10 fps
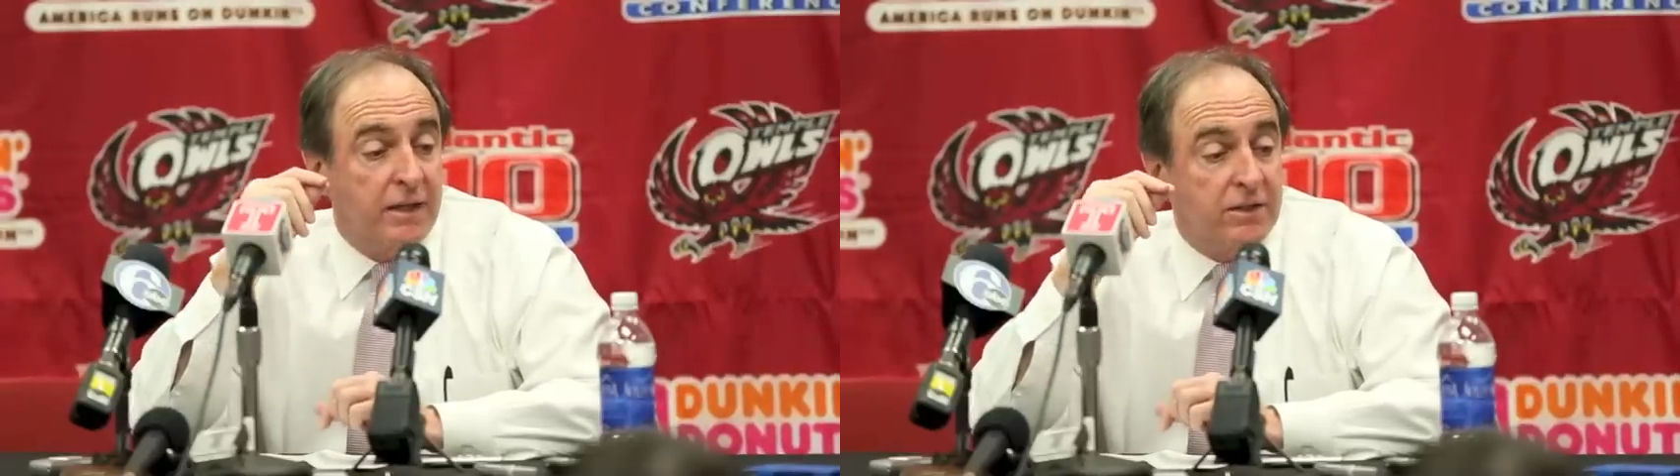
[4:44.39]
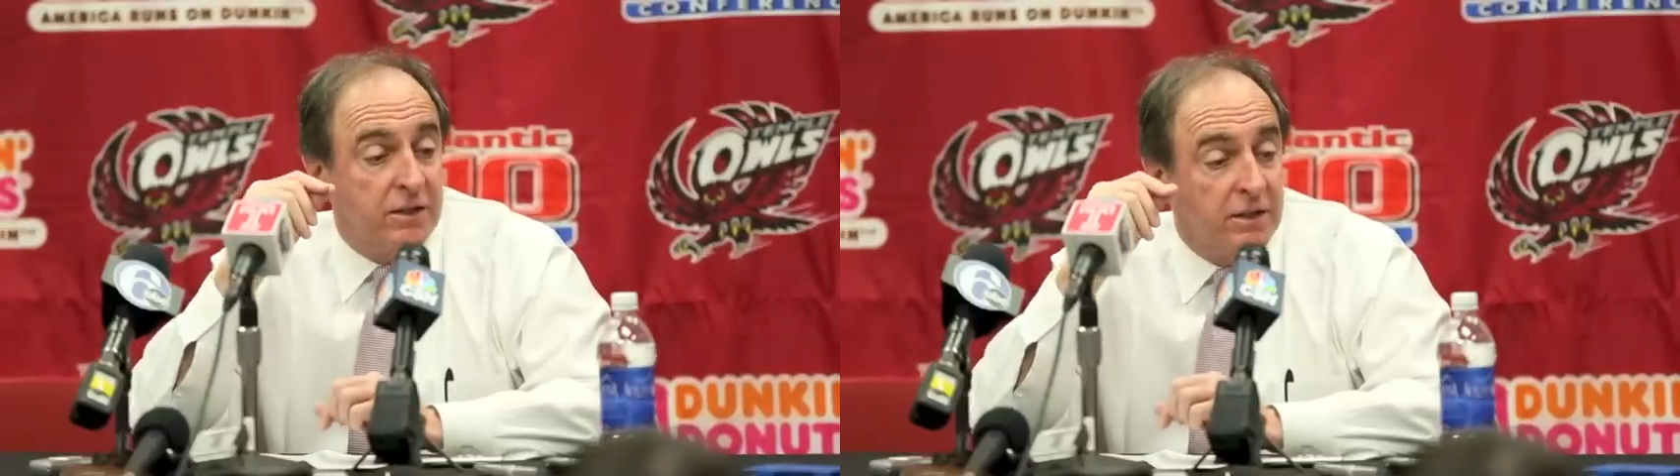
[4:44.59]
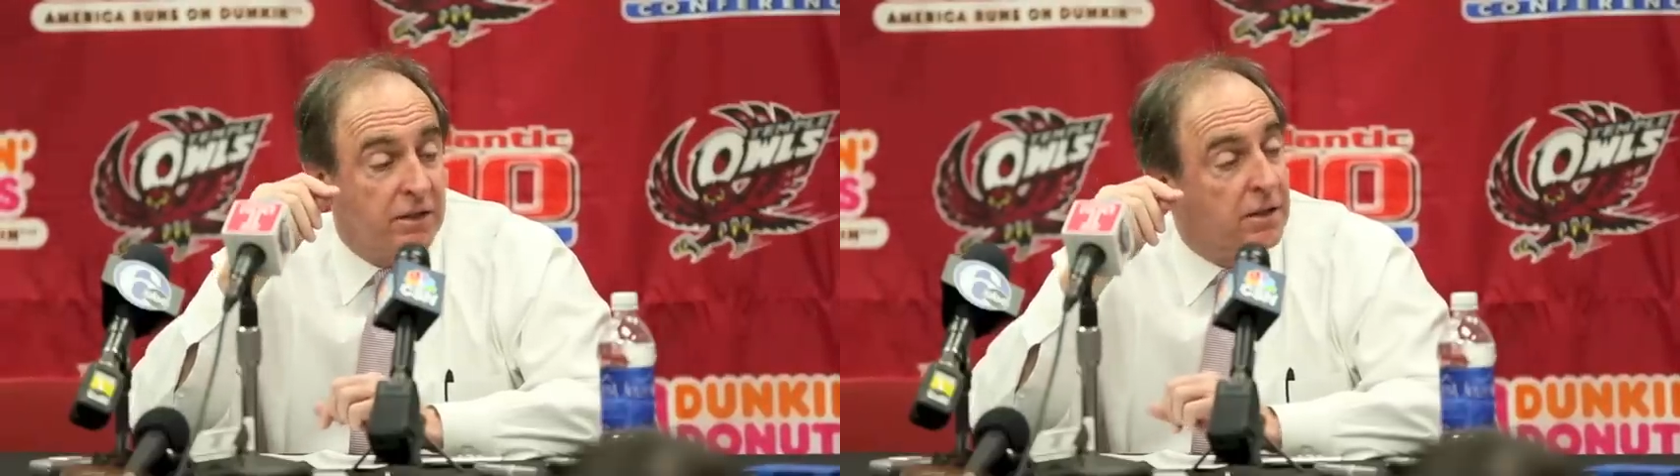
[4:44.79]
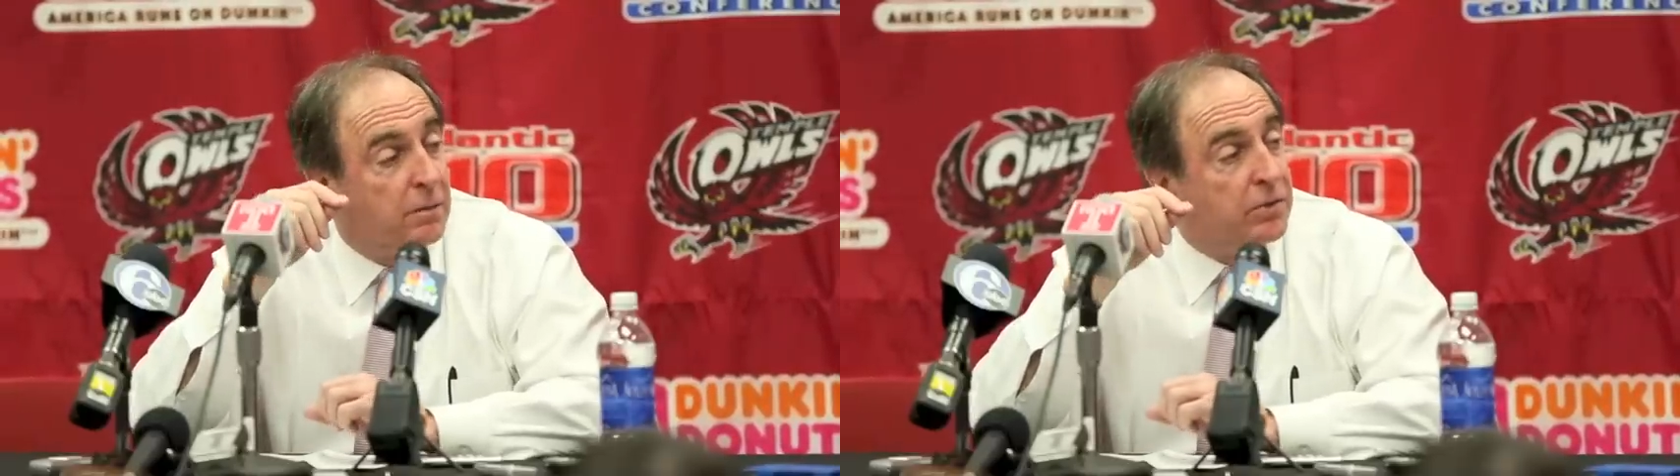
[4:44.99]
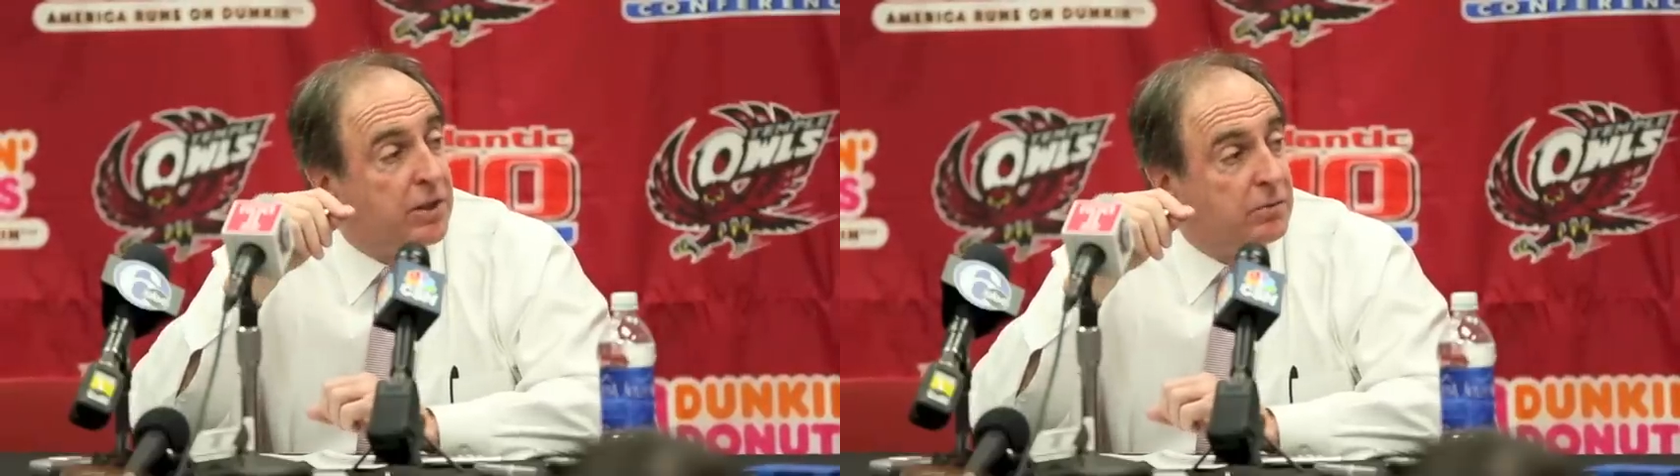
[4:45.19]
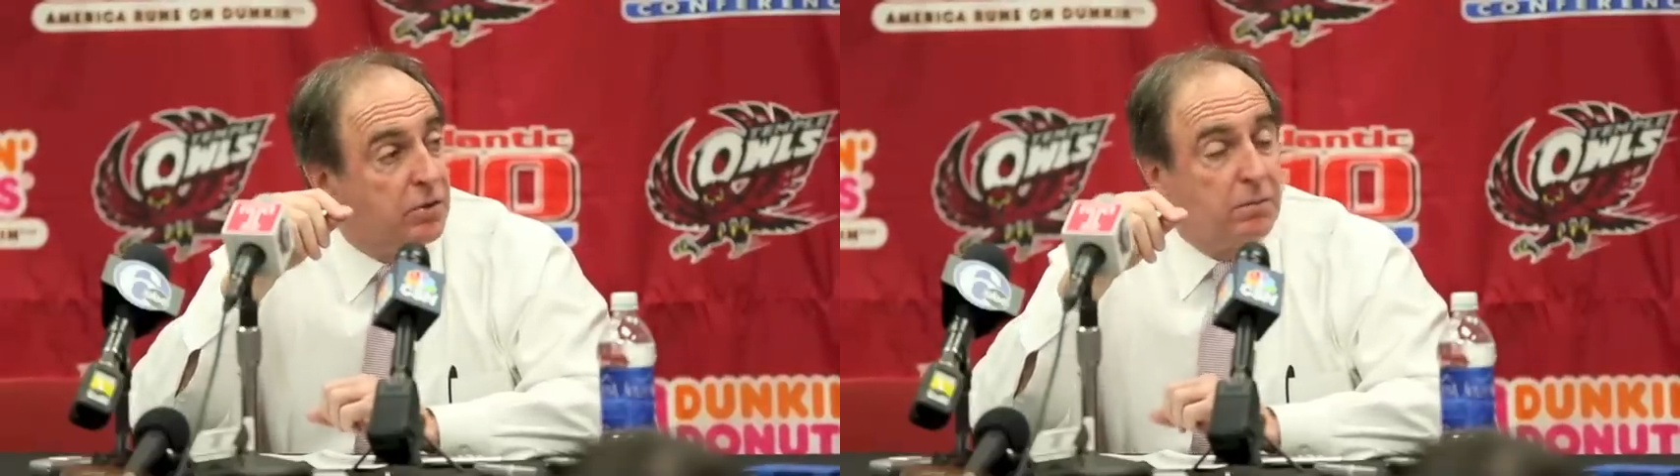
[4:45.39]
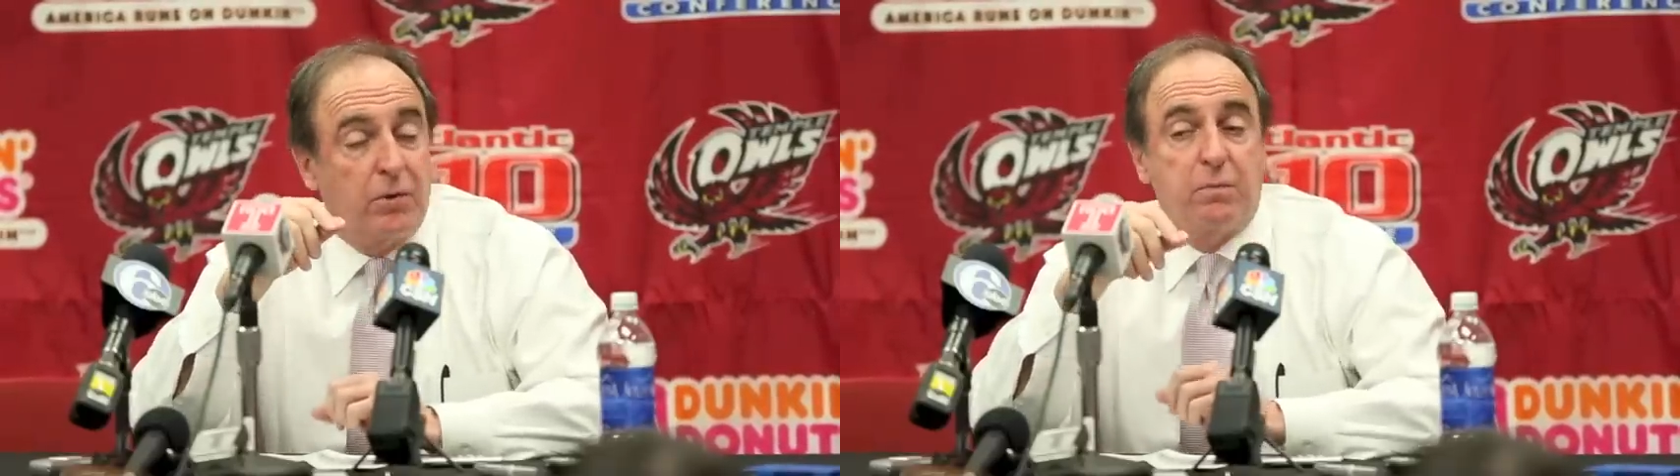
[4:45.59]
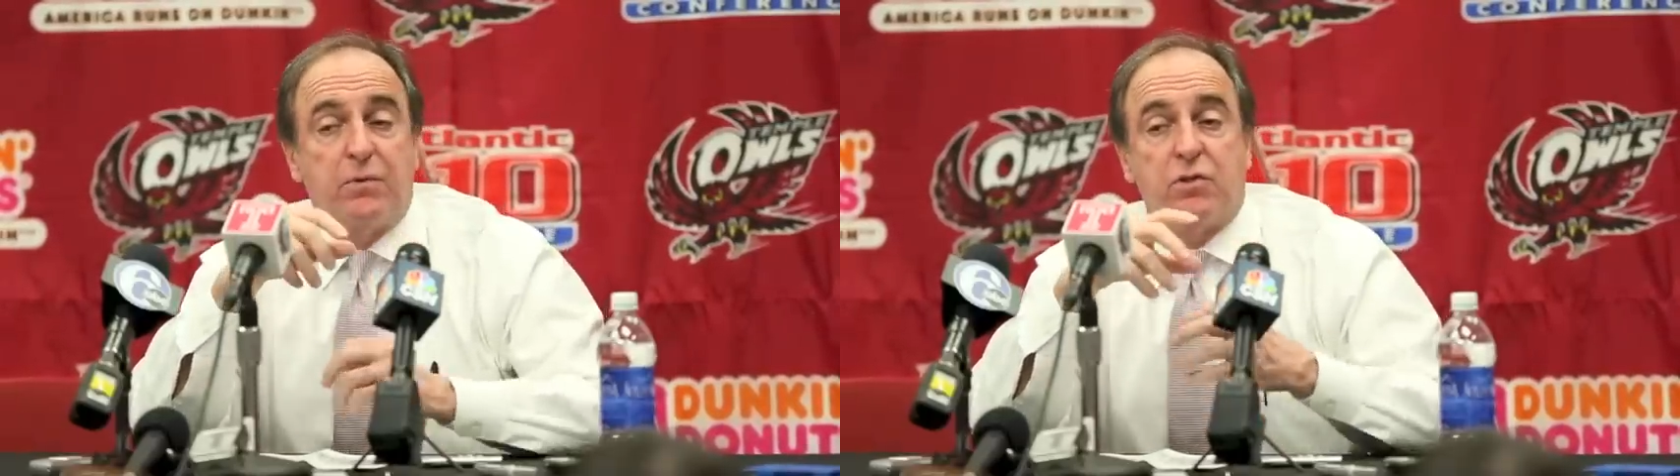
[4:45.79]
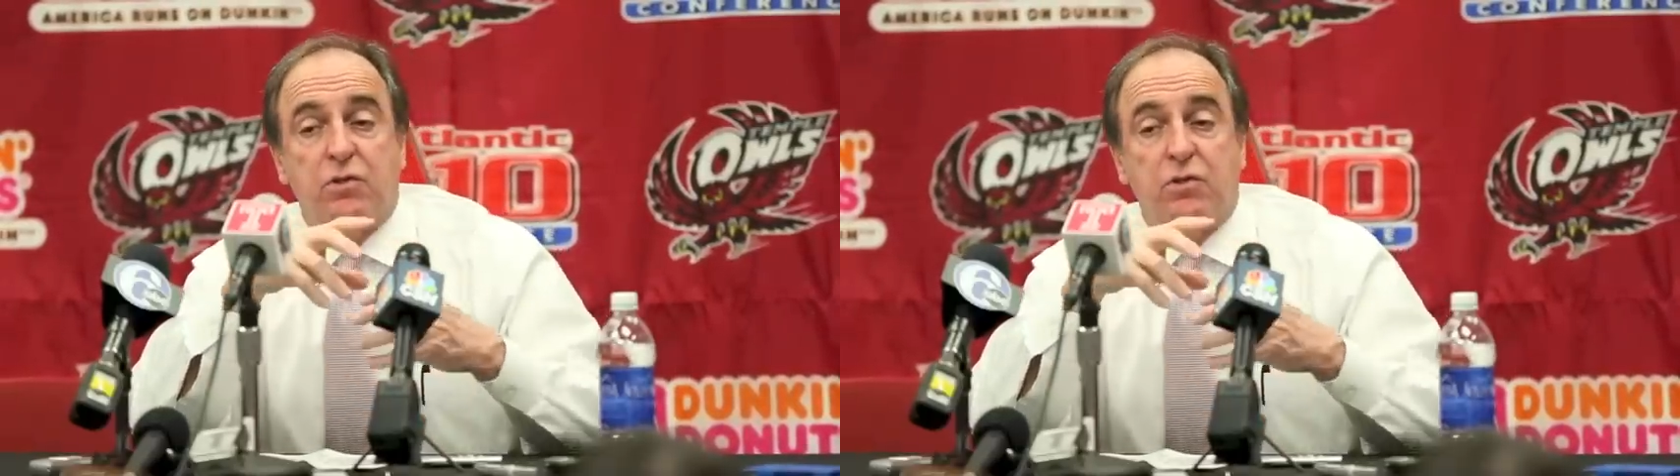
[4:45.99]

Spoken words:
guess he did it a couple of times on purpose,